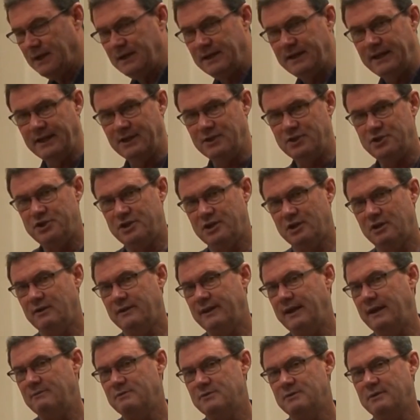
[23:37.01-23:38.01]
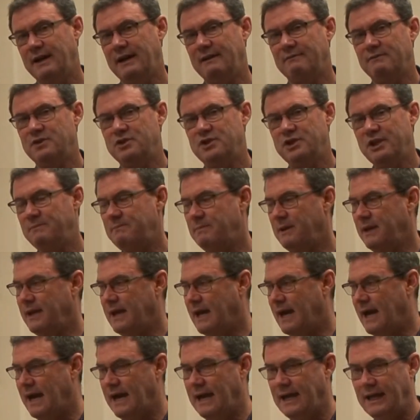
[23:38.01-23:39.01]
to ensure that he was going to have the
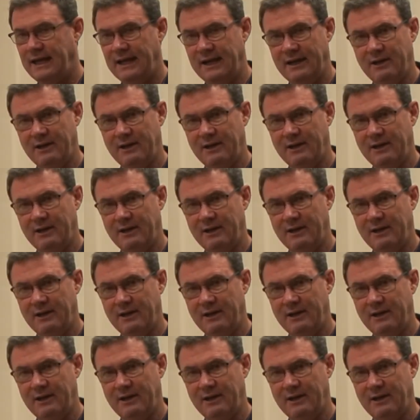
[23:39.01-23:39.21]
GPA